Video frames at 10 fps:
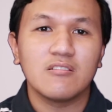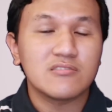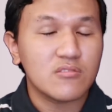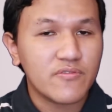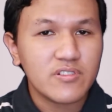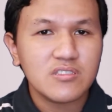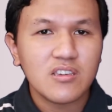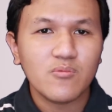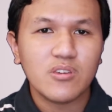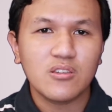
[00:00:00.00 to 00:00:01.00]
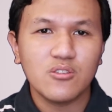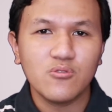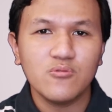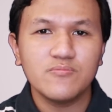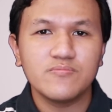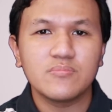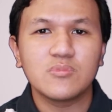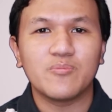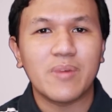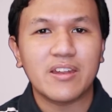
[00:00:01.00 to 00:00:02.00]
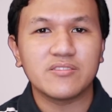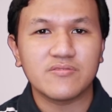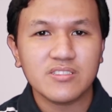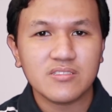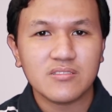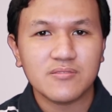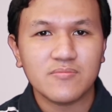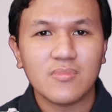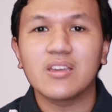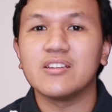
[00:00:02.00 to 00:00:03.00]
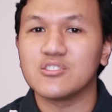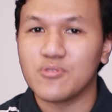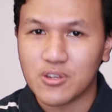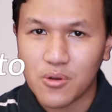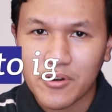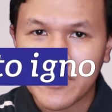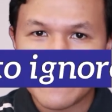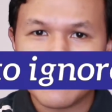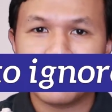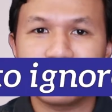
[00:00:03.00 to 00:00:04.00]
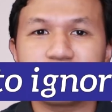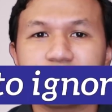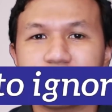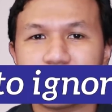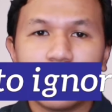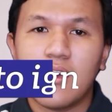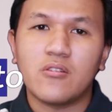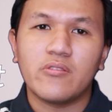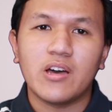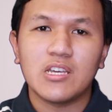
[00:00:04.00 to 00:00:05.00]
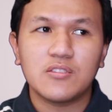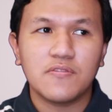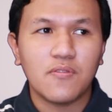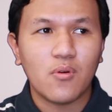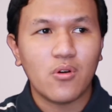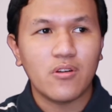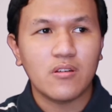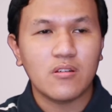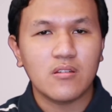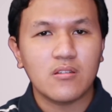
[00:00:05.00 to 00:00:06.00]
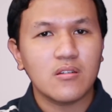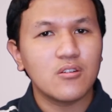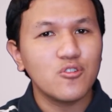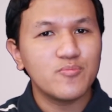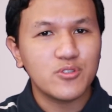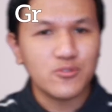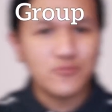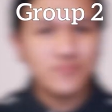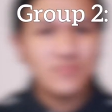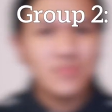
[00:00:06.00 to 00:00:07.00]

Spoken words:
So the first thing we can do to manage risk is to ignore it. Now, as for Group 2,